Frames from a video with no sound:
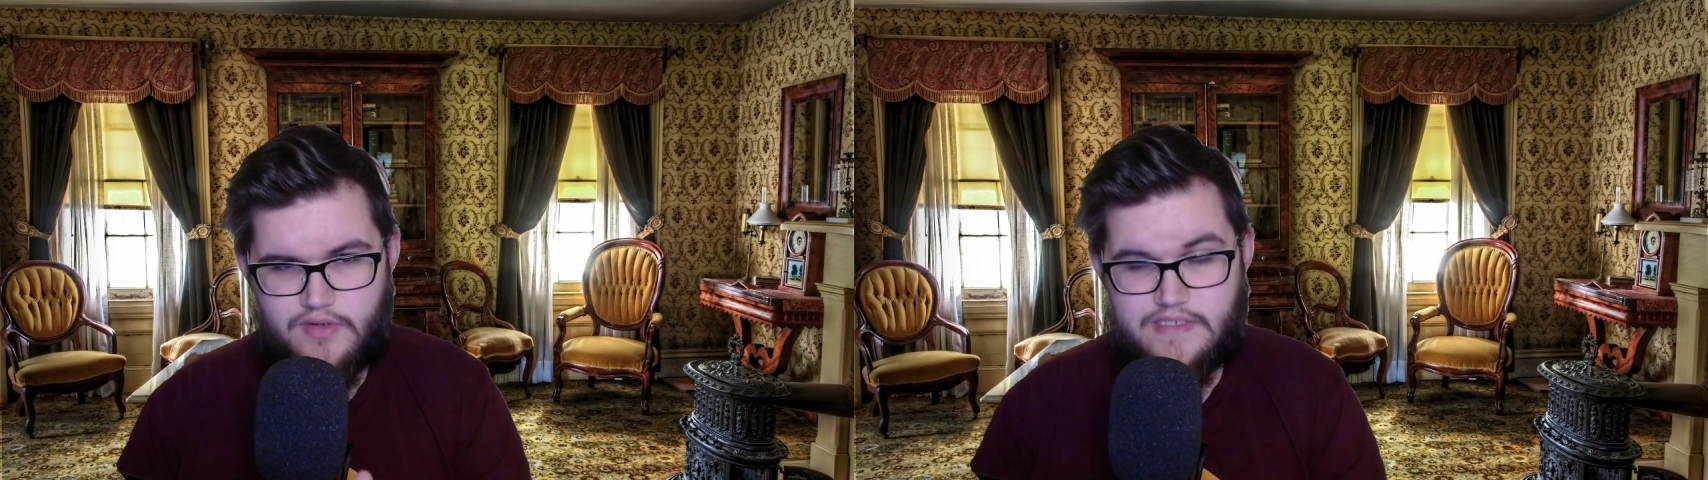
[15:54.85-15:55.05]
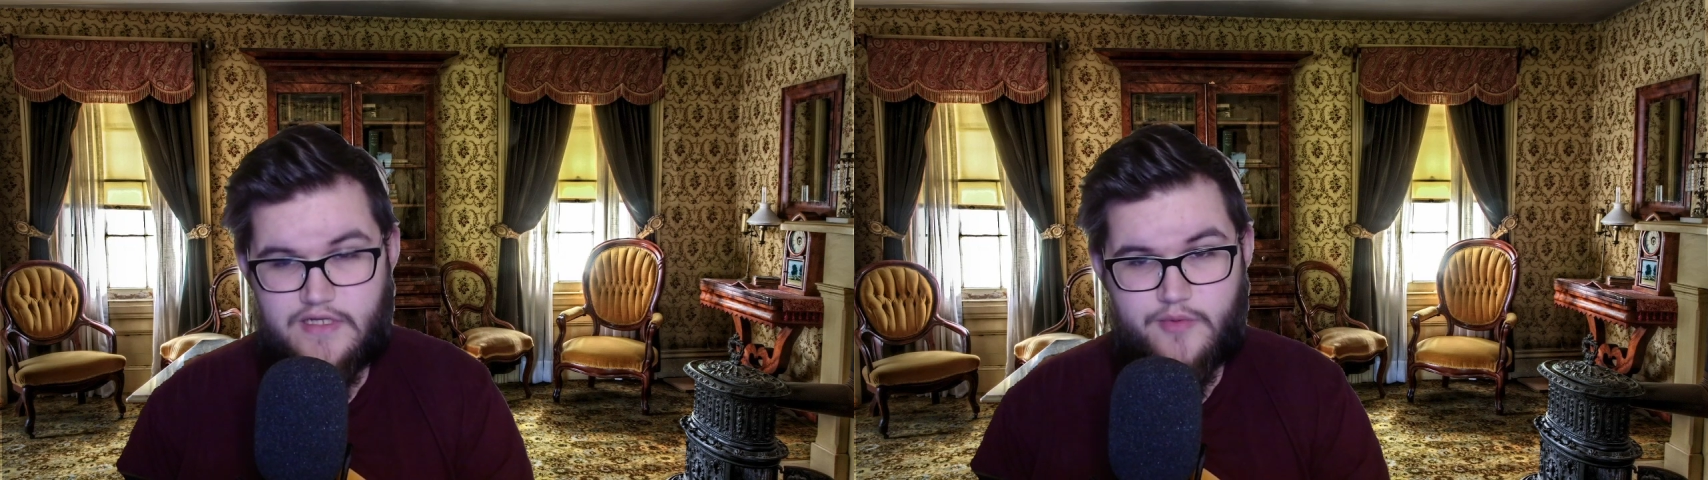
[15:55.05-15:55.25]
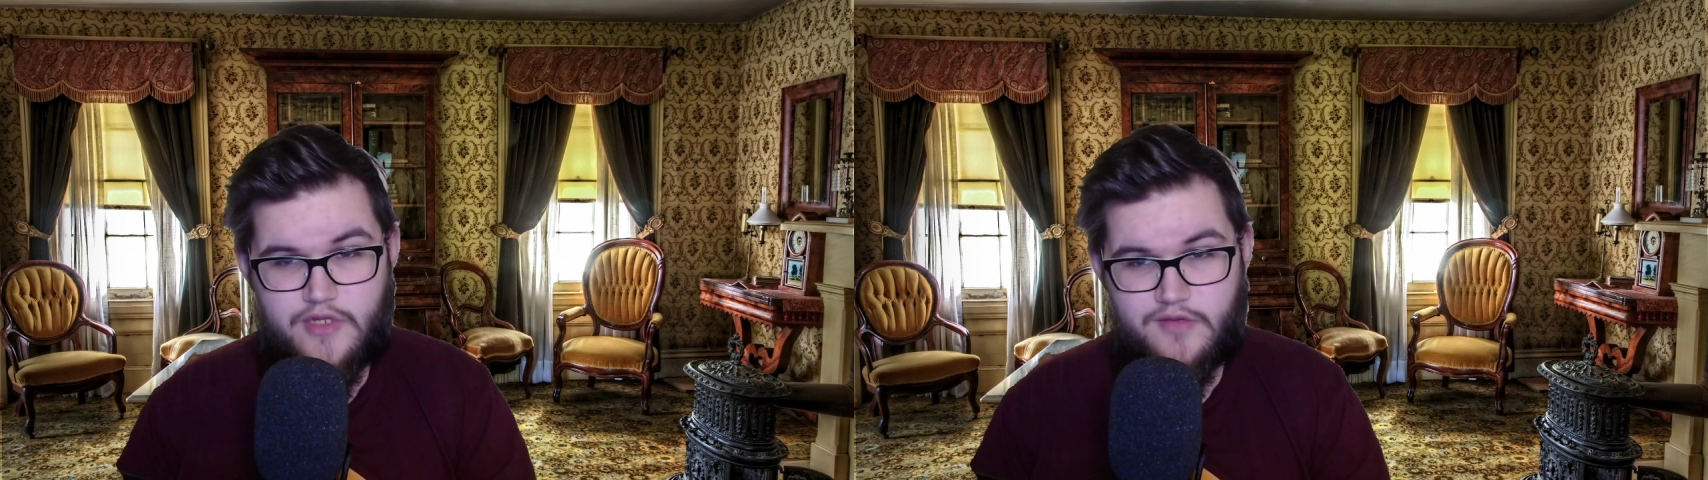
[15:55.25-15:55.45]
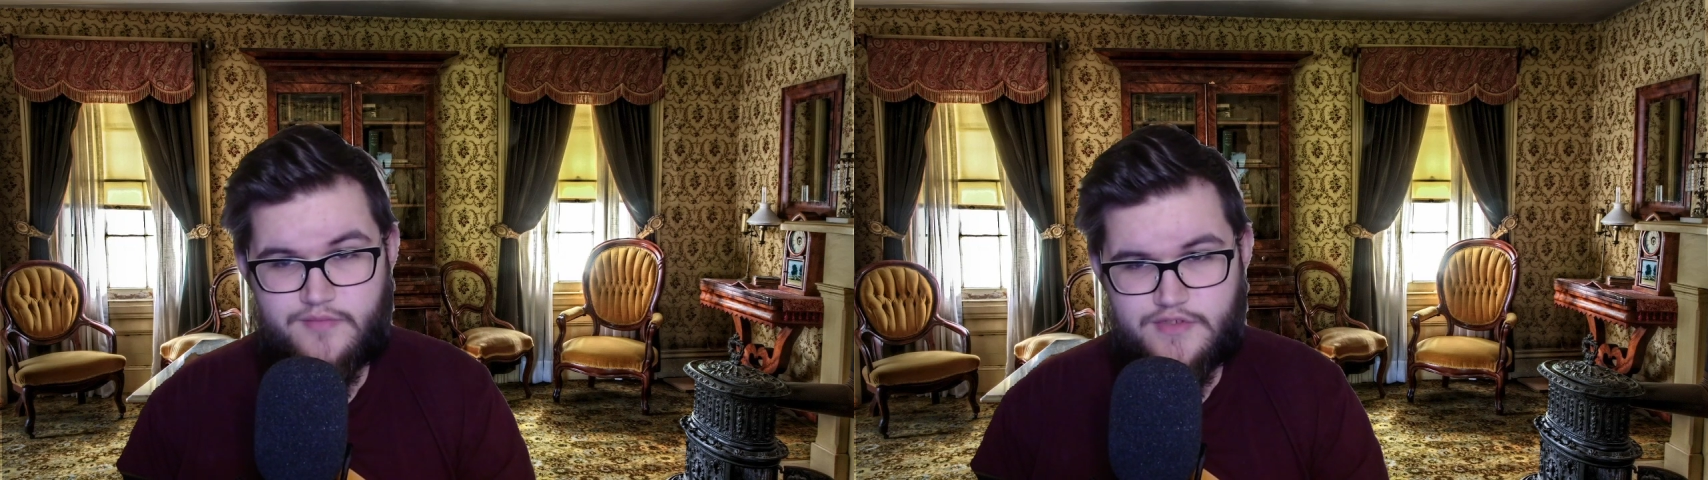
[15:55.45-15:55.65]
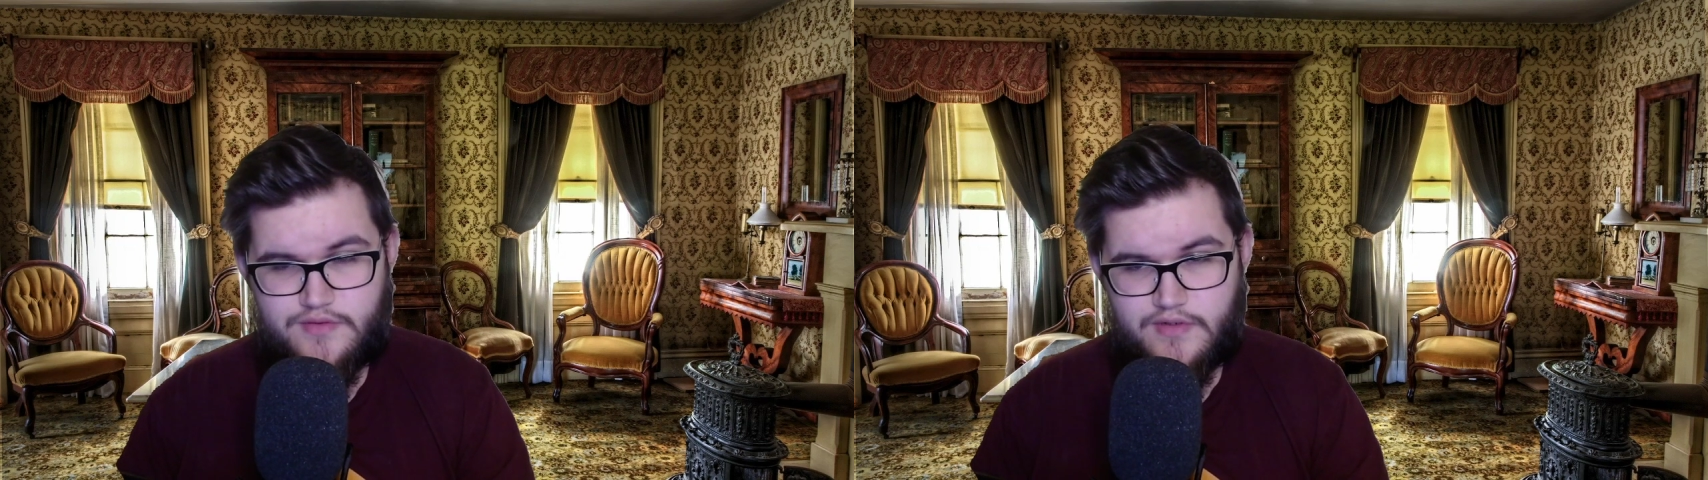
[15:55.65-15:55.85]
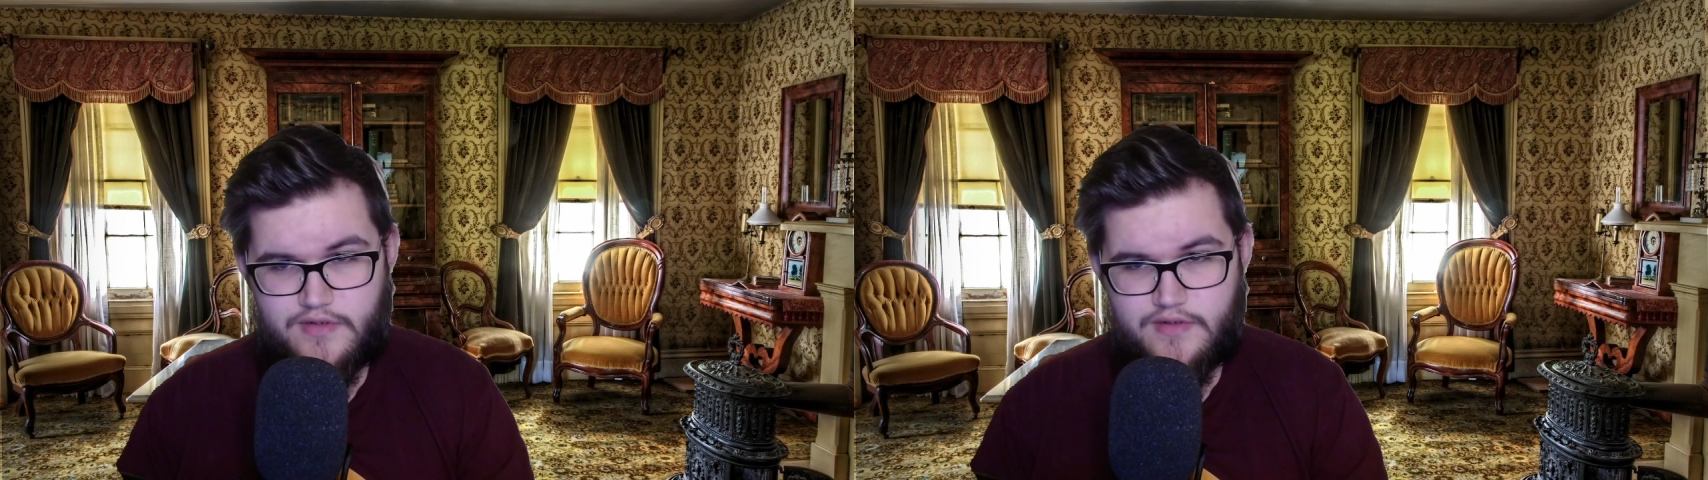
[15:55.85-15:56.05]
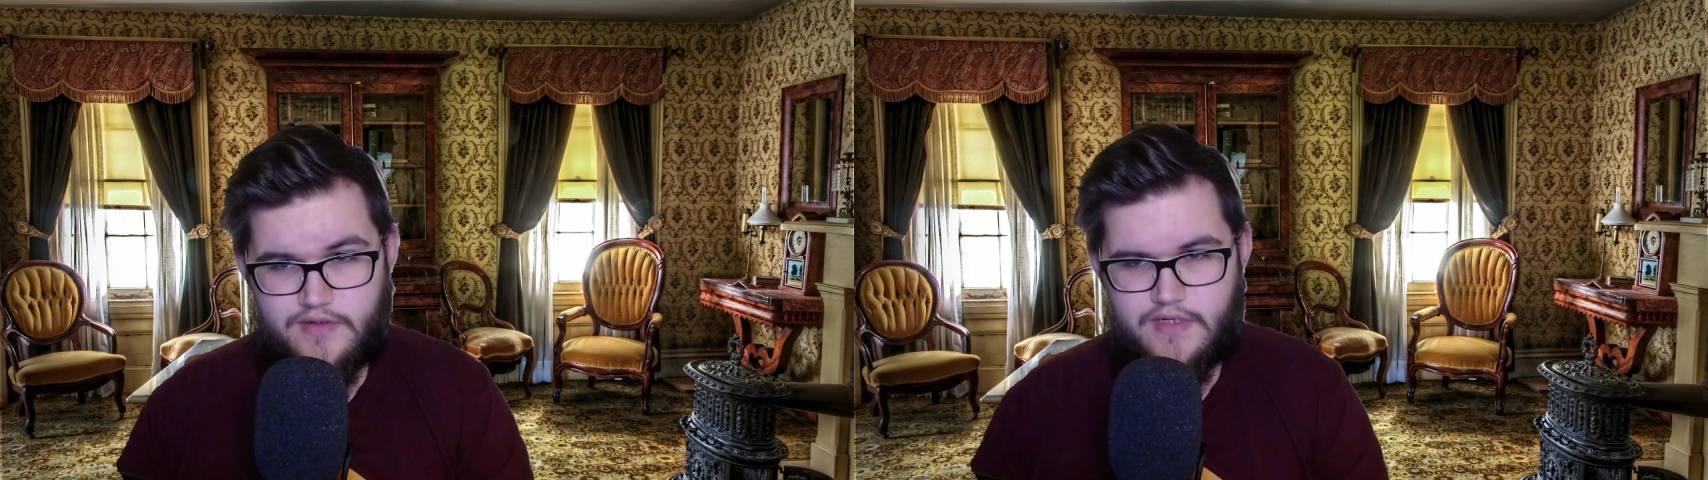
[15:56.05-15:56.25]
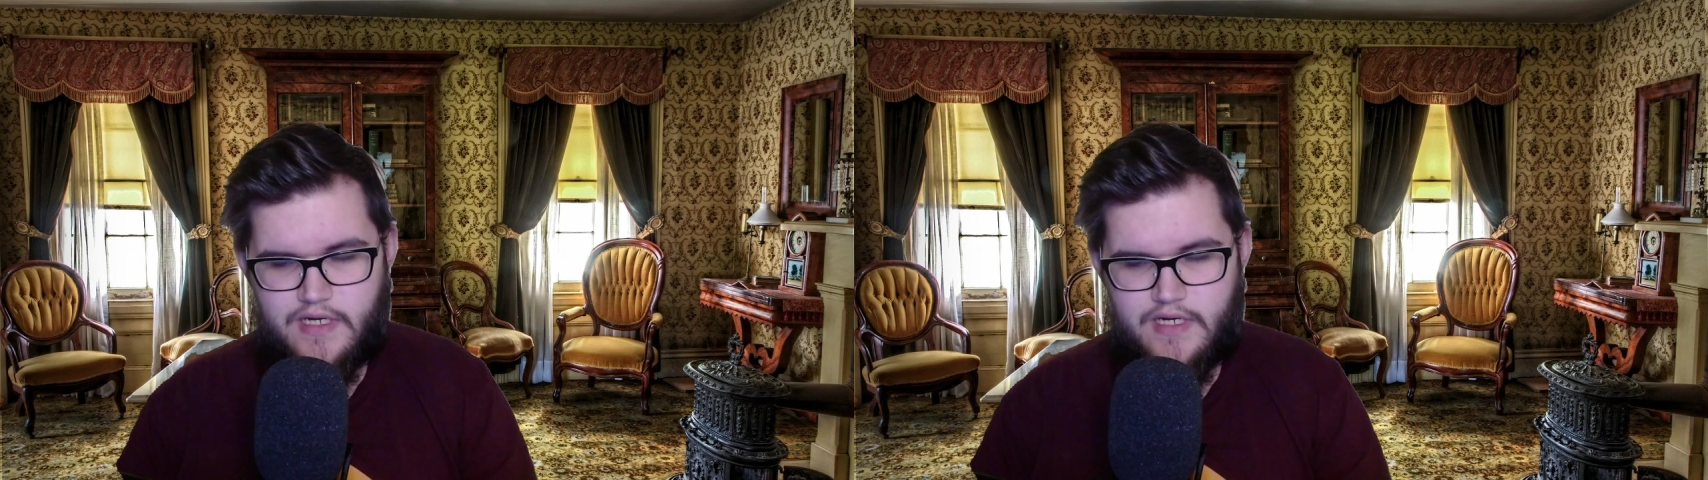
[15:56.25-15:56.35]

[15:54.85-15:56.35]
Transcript: and coming up to her,